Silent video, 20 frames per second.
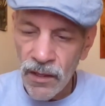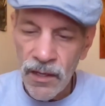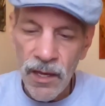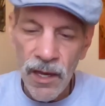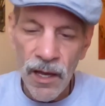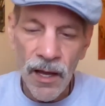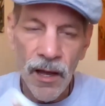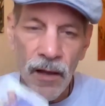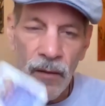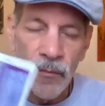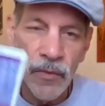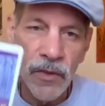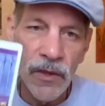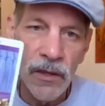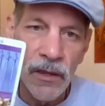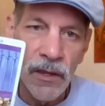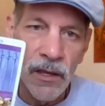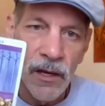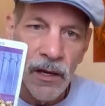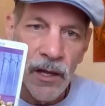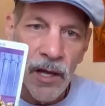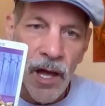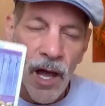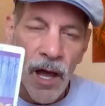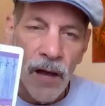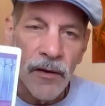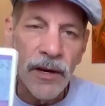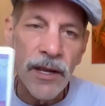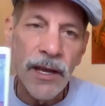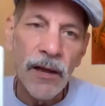Yeah.
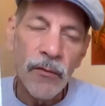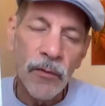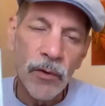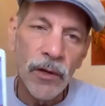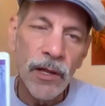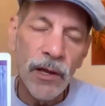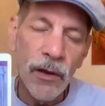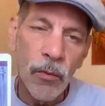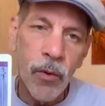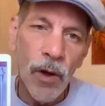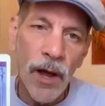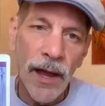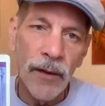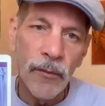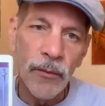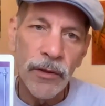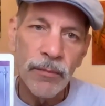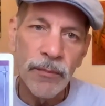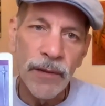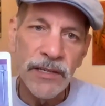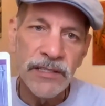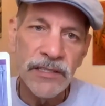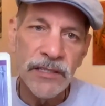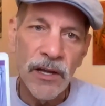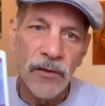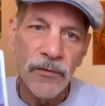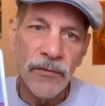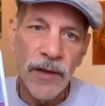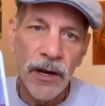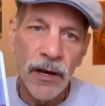I'm going to get really quiet with
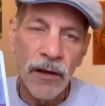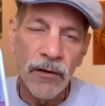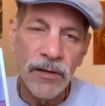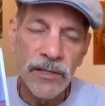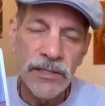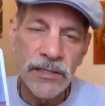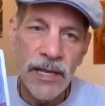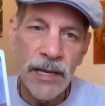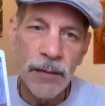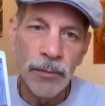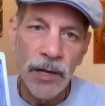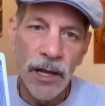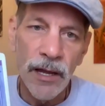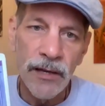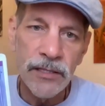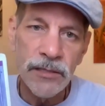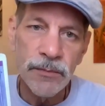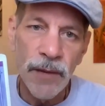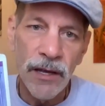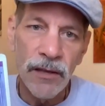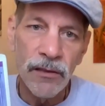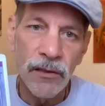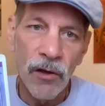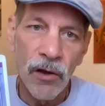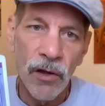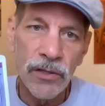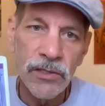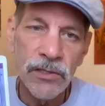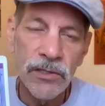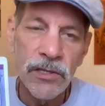myself, and I'm going to stabilize my
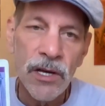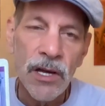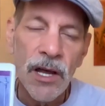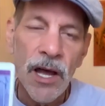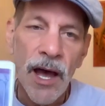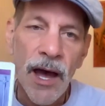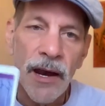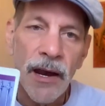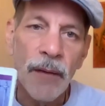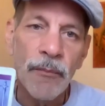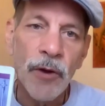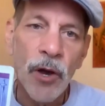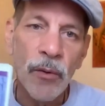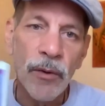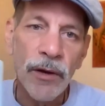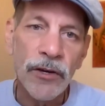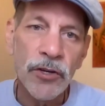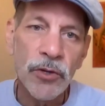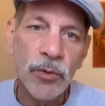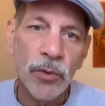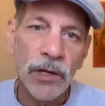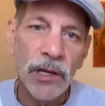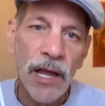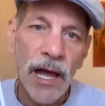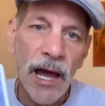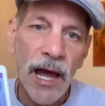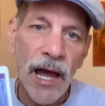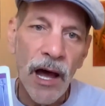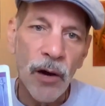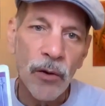thoughts, and I'm going to
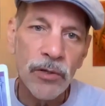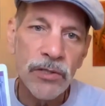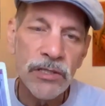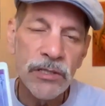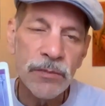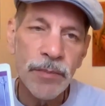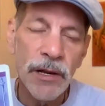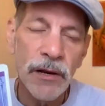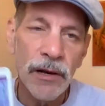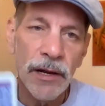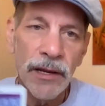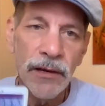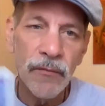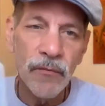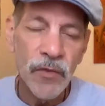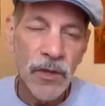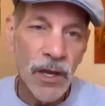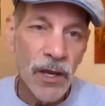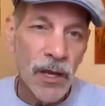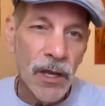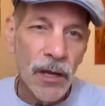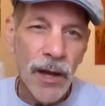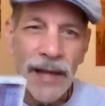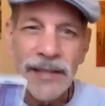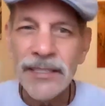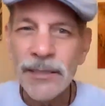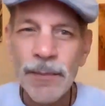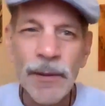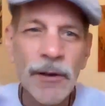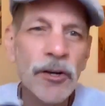allow spirit.
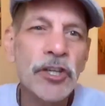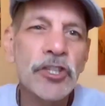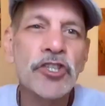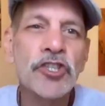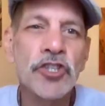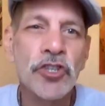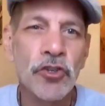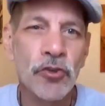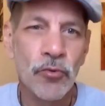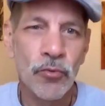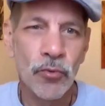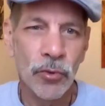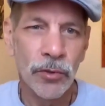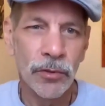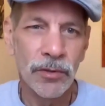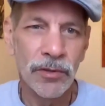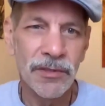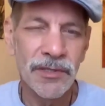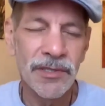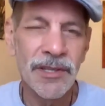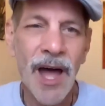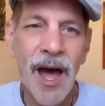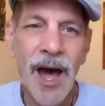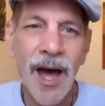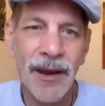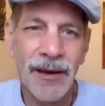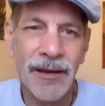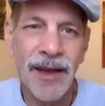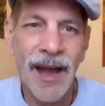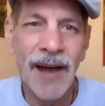And spirit is you. It's
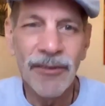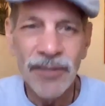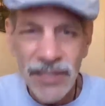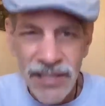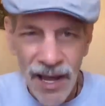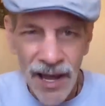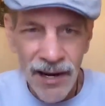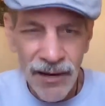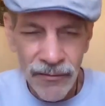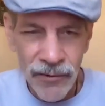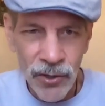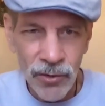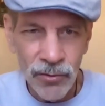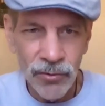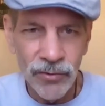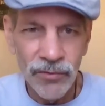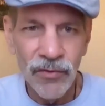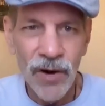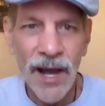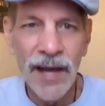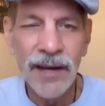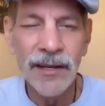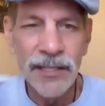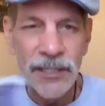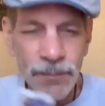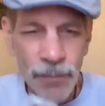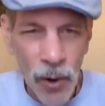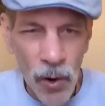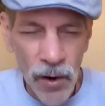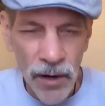not outside of you, right?
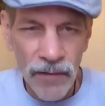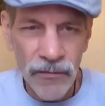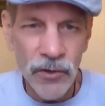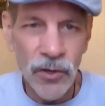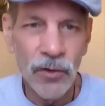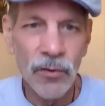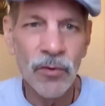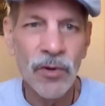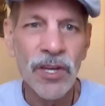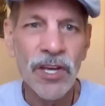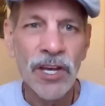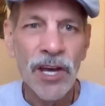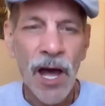It's part of you.